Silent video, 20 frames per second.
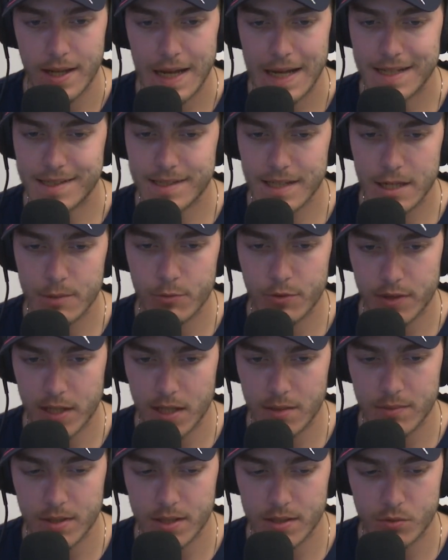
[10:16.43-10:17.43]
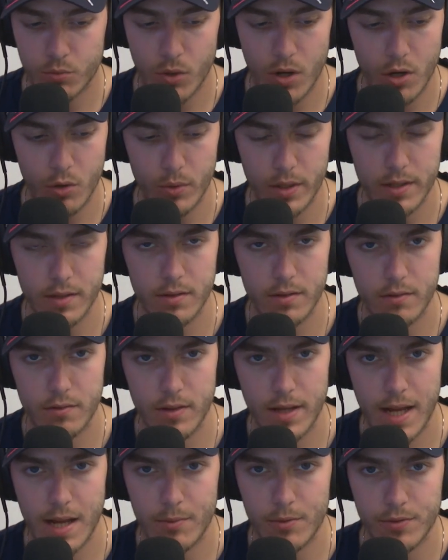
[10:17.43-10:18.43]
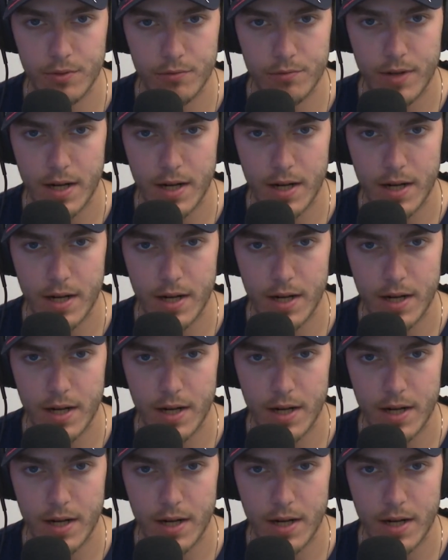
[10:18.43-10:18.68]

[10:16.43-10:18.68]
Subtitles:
And same with Kimi as well. When Hamilton